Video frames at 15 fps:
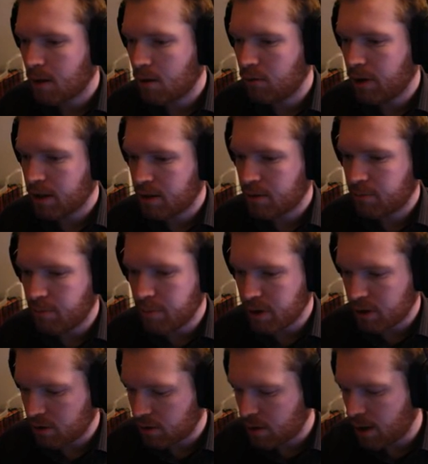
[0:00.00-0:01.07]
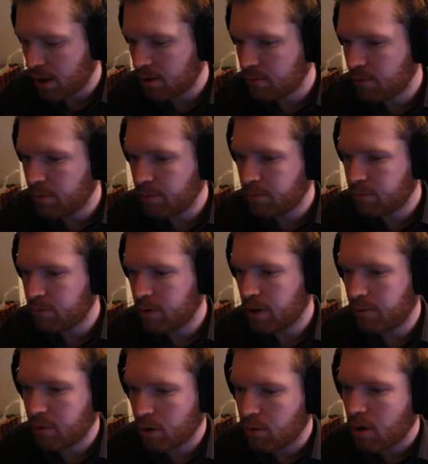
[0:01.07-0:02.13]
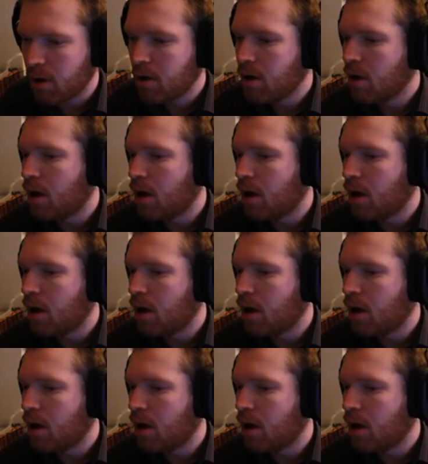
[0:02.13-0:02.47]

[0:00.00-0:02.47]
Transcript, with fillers: Oh, we actually missed that route. There we go.